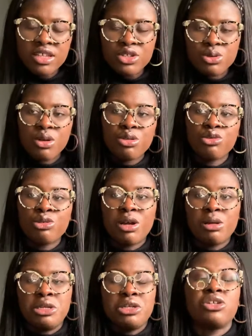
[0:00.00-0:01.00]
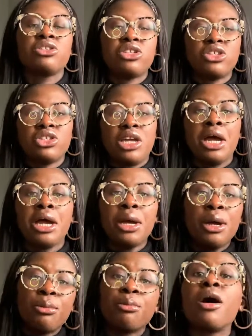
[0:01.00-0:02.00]
so I thought it might be good to share
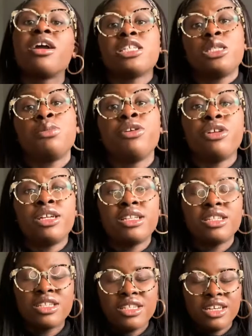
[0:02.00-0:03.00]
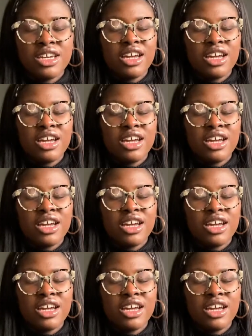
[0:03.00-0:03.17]
my experience.